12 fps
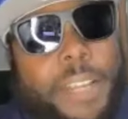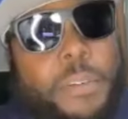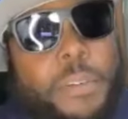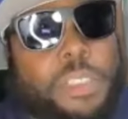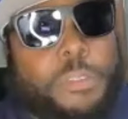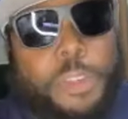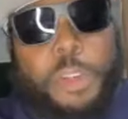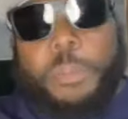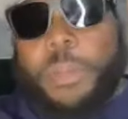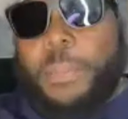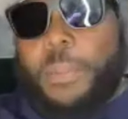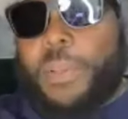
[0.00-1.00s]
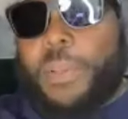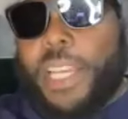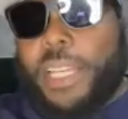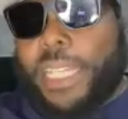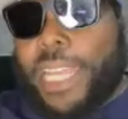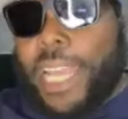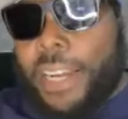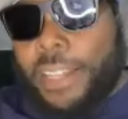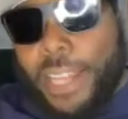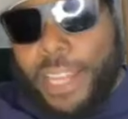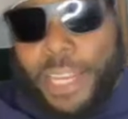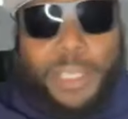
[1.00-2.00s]
it was a few people that kind of
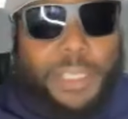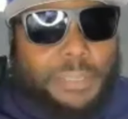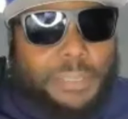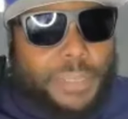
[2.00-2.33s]
like